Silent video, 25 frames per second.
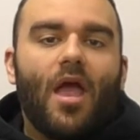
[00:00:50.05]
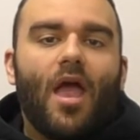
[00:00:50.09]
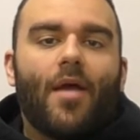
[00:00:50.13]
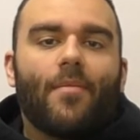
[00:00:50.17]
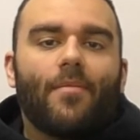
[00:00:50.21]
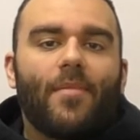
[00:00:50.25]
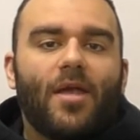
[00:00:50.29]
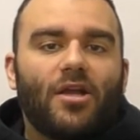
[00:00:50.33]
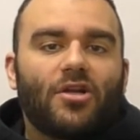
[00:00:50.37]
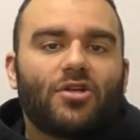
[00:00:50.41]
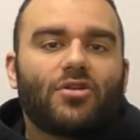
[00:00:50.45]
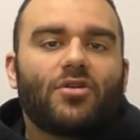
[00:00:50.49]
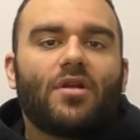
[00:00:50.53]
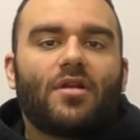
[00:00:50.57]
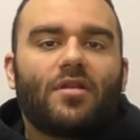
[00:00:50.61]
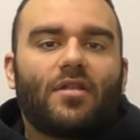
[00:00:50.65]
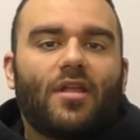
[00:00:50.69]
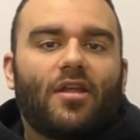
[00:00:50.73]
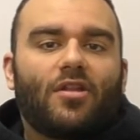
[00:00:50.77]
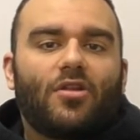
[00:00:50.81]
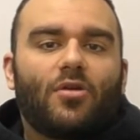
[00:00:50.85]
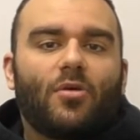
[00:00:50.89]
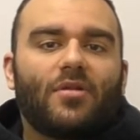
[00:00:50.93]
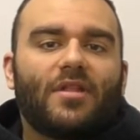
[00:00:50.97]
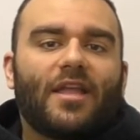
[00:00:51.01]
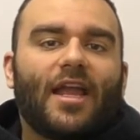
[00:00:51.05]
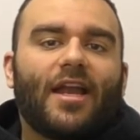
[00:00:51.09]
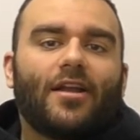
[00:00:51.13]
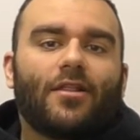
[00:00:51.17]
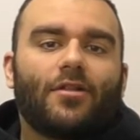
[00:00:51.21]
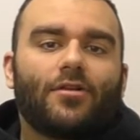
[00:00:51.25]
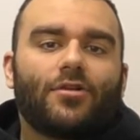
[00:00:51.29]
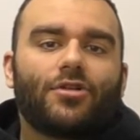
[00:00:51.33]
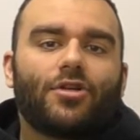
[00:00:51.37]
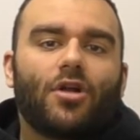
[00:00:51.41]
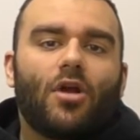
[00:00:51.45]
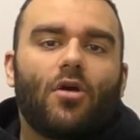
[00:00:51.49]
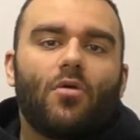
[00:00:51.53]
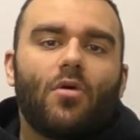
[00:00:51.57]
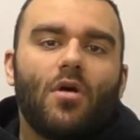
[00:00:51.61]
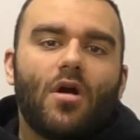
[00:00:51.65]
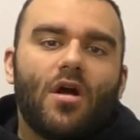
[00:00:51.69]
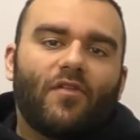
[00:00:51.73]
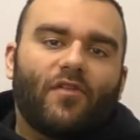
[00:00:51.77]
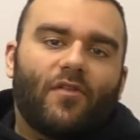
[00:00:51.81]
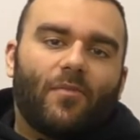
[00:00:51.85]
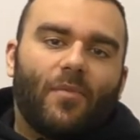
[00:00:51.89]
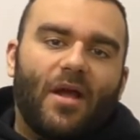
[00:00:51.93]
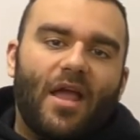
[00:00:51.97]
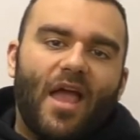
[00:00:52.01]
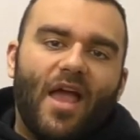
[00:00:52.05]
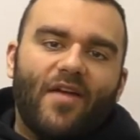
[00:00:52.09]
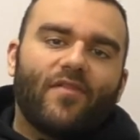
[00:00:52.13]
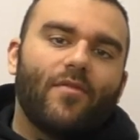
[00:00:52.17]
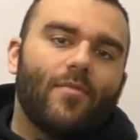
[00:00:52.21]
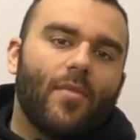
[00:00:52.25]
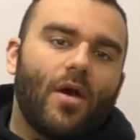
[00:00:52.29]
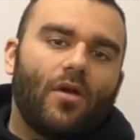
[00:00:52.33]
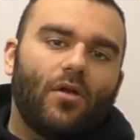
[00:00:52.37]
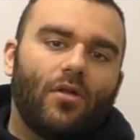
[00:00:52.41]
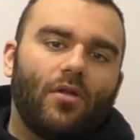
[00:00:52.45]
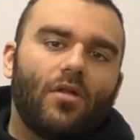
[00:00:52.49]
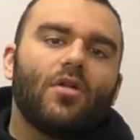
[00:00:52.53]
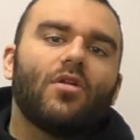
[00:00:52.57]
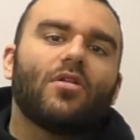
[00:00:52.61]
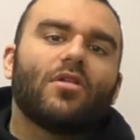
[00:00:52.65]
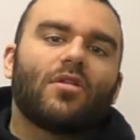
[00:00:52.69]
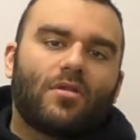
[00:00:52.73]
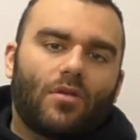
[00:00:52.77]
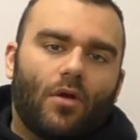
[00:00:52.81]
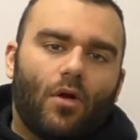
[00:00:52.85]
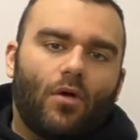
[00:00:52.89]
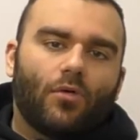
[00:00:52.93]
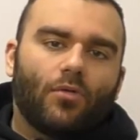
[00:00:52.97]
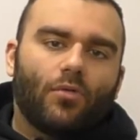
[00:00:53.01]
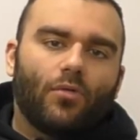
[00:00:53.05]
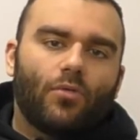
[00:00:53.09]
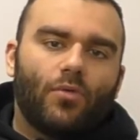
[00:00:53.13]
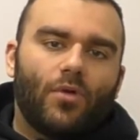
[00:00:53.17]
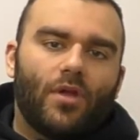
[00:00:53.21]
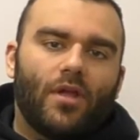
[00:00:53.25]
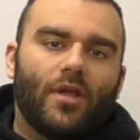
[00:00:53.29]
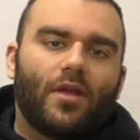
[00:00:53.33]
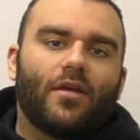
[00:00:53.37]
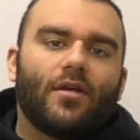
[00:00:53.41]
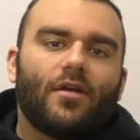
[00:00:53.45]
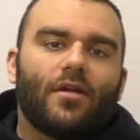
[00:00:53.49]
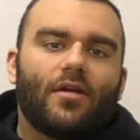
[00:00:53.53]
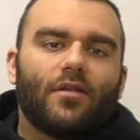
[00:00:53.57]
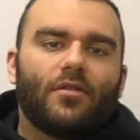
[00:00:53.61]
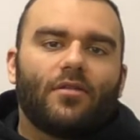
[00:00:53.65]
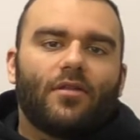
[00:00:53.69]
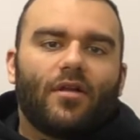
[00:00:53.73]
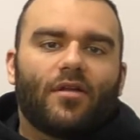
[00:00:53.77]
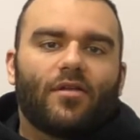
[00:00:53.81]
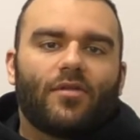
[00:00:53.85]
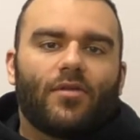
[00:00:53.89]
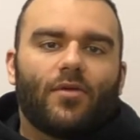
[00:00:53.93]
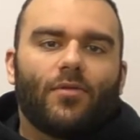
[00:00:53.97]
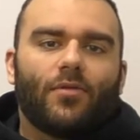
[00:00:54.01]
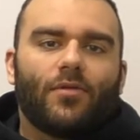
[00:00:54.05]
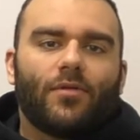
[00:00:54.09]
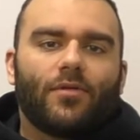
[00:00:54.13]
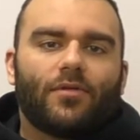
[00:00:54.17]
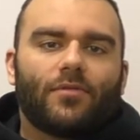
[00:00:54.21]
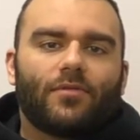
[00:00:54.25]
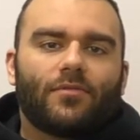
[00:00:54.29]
And make sure you stay tuned at the end of the show for my heavy metal song of the week. Let's do it.